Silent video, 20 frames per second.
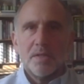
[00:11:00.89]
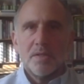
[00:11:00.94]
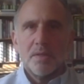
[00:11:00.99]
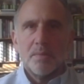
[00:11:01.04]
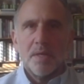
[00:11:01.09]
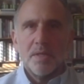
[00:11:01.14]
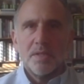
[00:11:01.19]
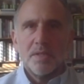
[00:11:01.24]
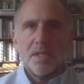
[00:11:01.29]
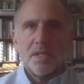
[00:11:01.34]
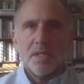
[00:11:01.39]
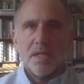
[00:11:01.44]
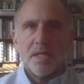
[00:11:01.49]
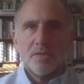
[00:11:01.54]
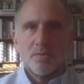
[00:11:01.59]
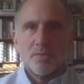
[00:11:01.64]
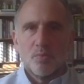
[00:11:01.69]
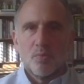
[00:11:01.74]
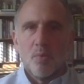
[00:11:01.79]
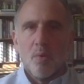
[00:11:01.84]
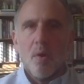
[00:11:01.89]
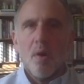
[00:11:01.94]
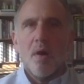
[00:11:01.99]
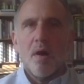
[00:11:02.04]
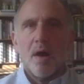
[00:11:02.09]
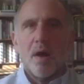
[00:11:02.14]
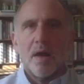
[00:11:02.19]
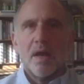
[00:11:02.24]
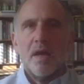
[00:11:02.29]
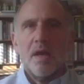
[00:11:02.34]
So I'm not saying that's
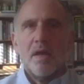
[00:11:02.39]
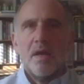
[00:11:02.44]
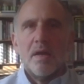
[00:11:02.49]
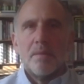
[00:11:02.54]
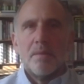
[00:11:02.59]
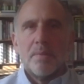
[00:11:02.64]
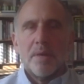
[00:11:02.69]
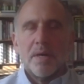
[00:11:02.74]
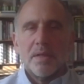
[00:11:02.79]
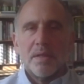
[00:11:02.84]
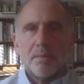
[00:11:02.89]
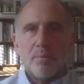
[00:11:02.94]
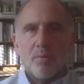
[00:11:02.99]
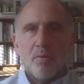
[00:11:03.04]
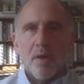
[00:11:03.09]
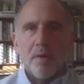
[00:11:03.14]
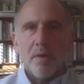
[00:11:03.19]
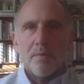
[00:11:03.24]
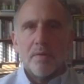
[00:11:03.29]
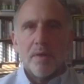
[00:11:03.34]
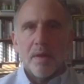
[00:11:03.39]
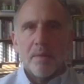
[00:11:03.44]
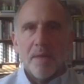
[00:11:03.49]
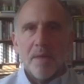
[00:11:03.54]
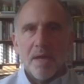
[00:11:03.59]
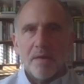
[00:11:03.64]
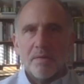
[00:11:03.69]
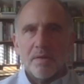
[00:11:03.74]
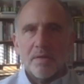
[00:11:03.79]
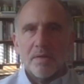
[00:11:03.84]
wrong. But the point when
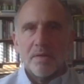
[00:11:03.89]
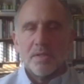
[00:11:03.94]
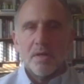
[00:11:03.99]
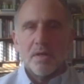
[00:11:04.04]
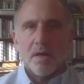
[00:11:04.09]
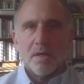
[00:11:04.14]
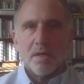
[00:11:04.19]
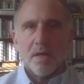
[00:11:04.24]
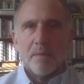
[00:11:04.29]
I talk